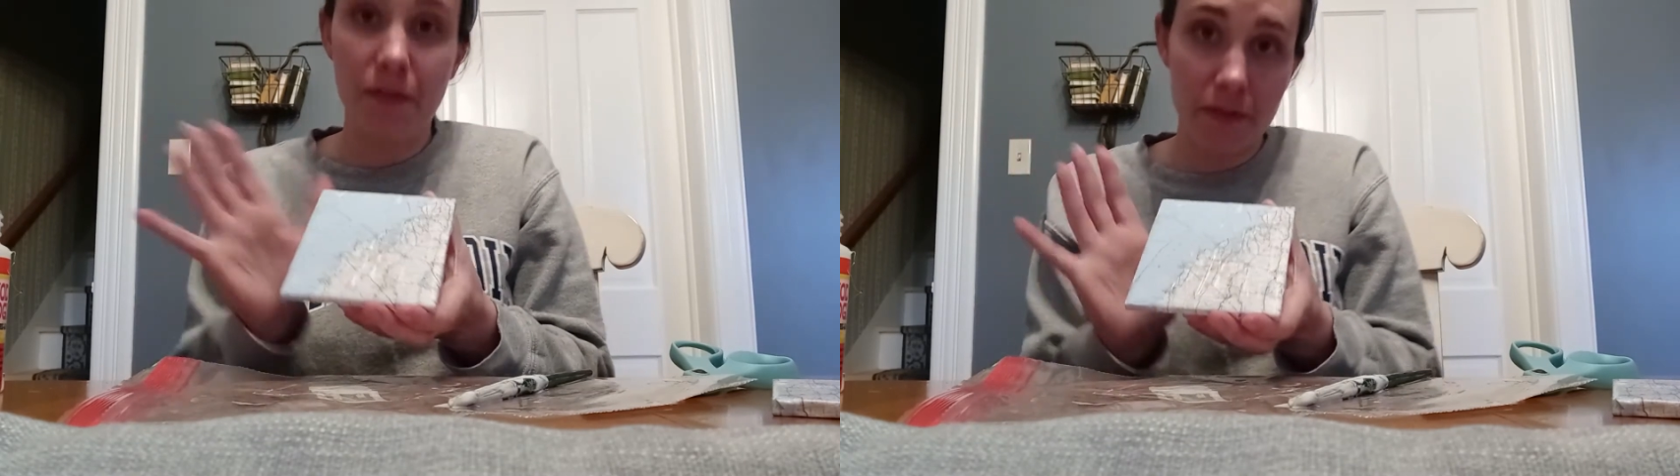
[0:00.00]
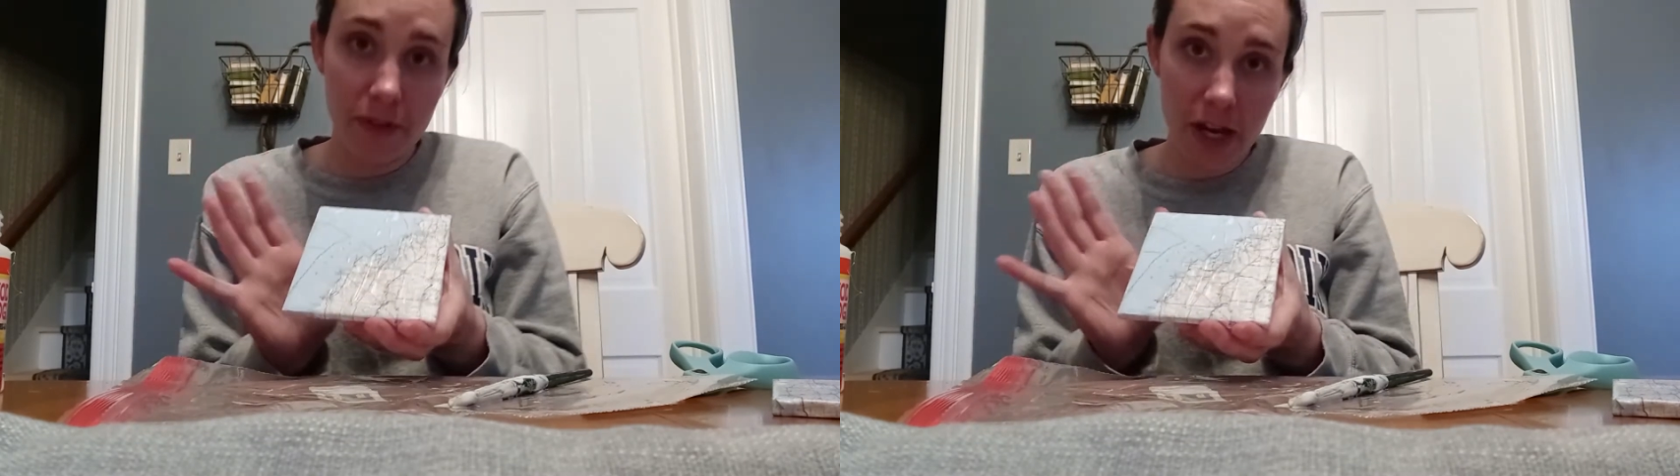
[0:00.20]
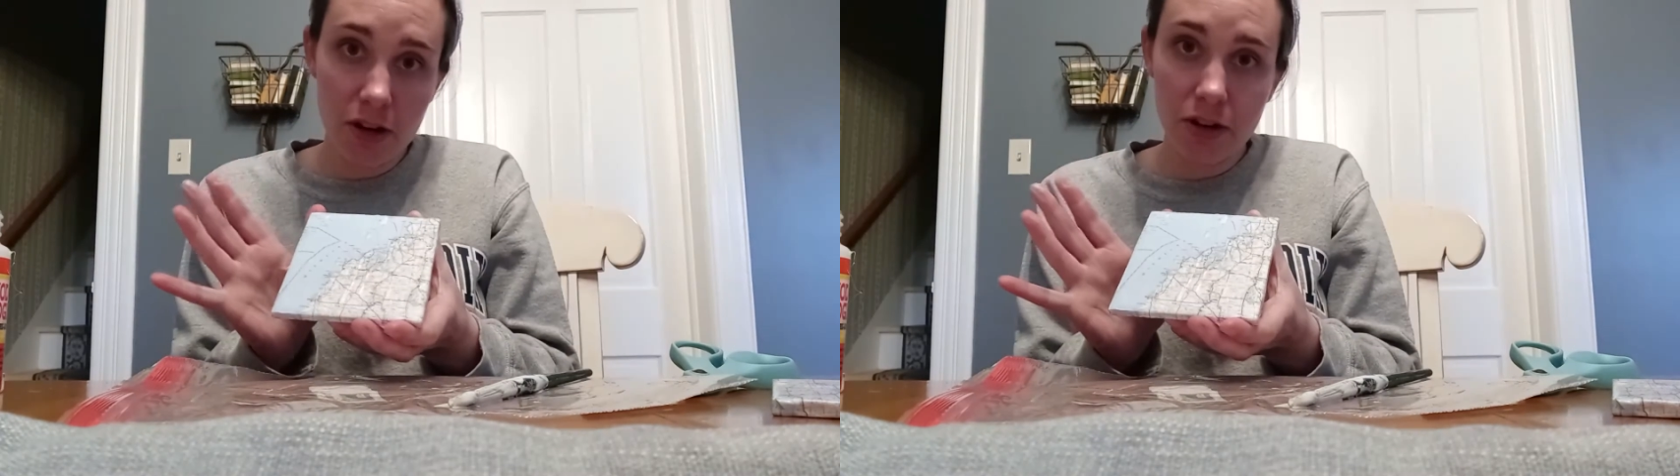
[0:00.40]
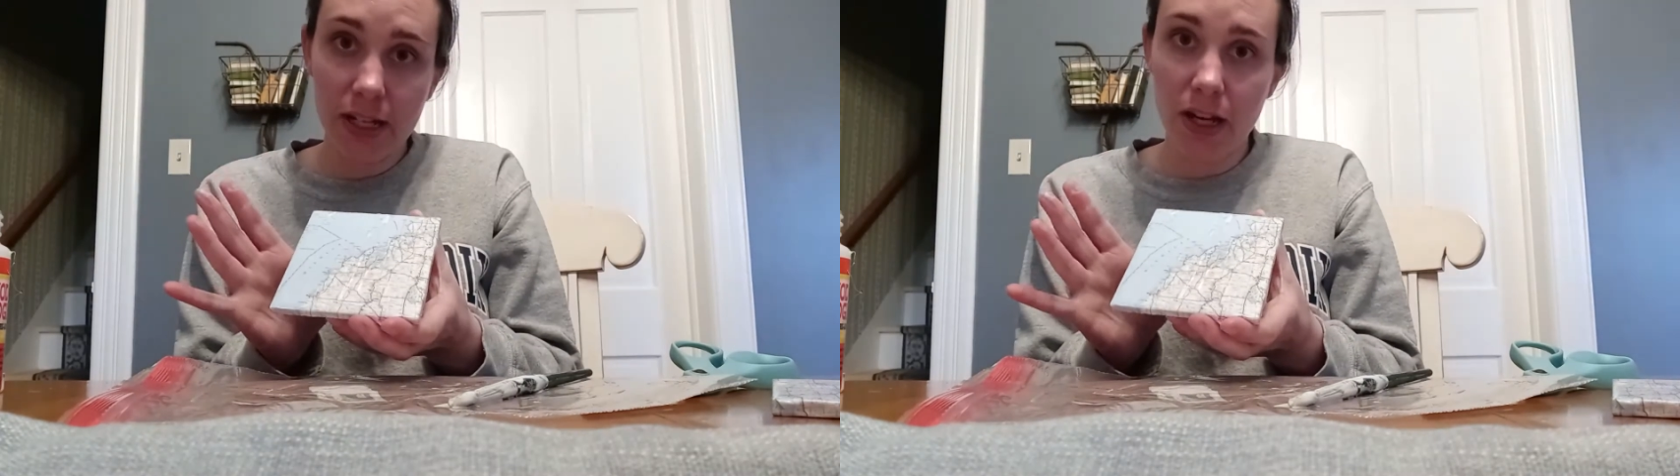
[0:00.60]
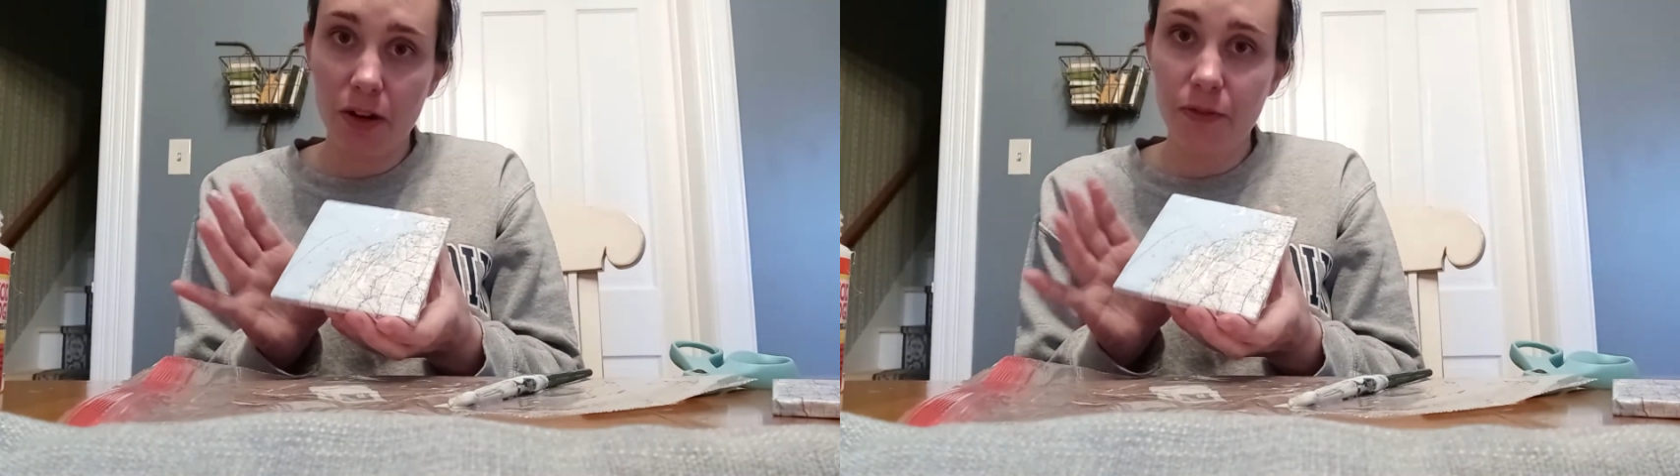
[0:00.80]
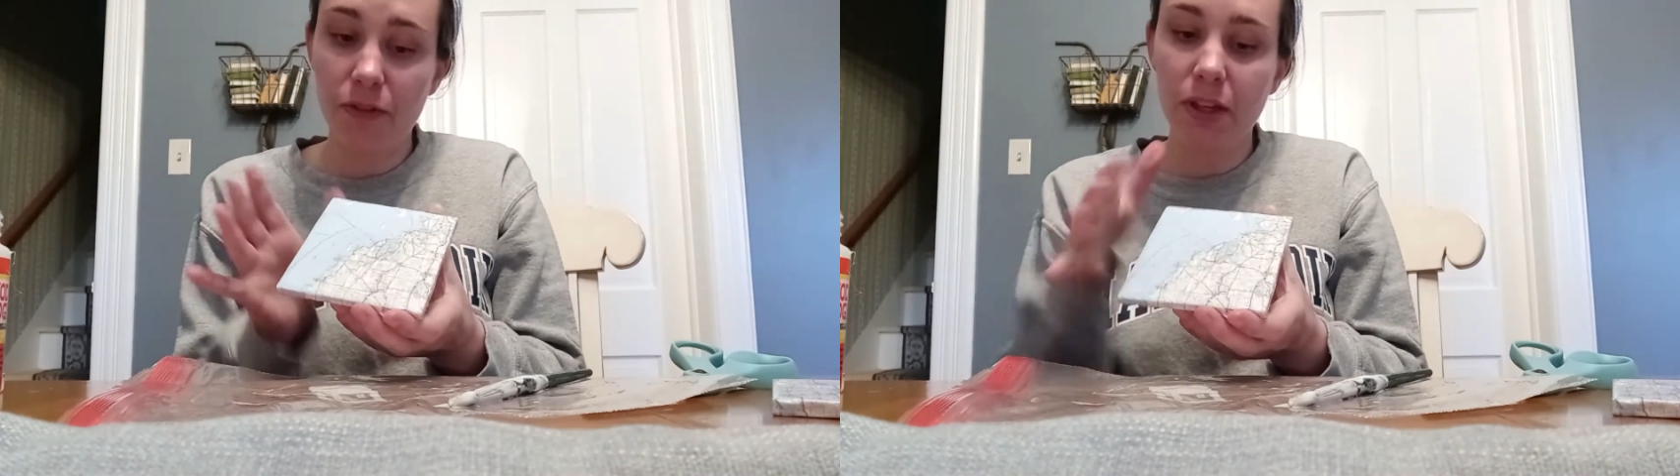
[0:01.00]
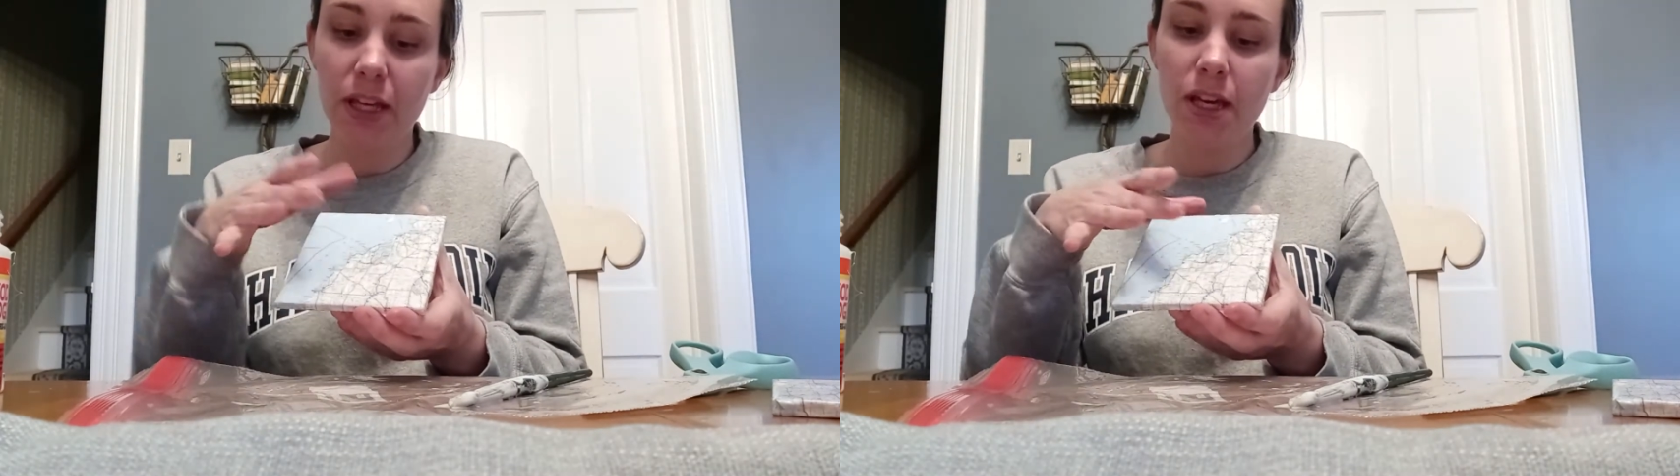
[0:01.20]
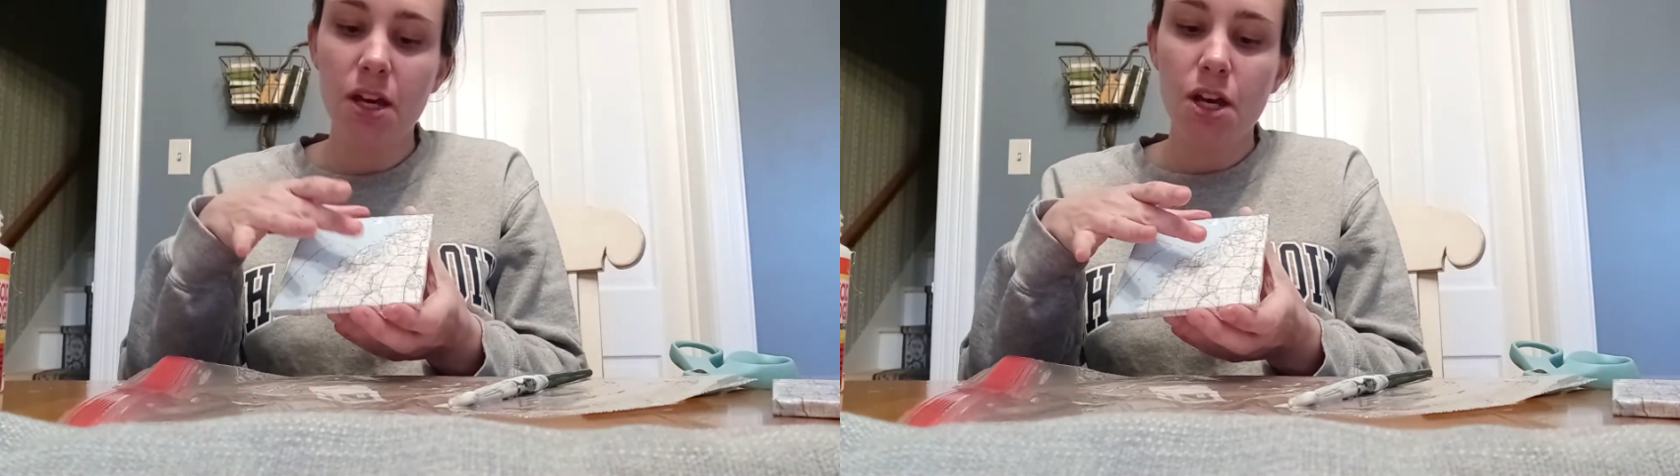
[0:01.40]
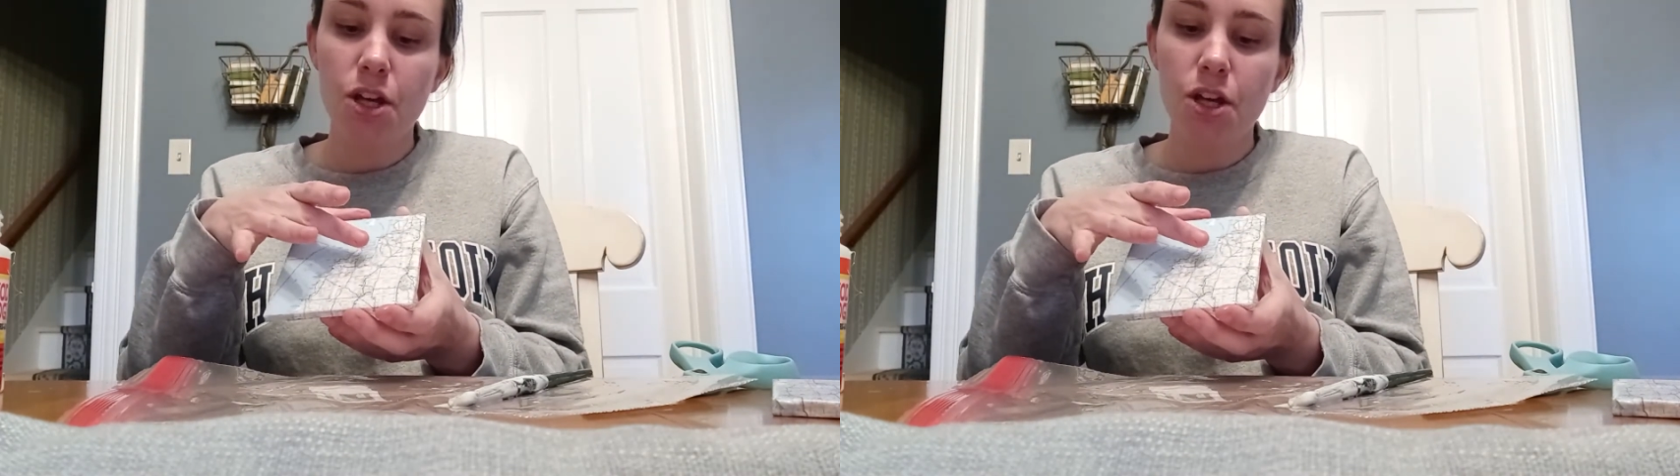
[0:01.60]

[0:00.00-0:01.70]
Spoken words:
very carefully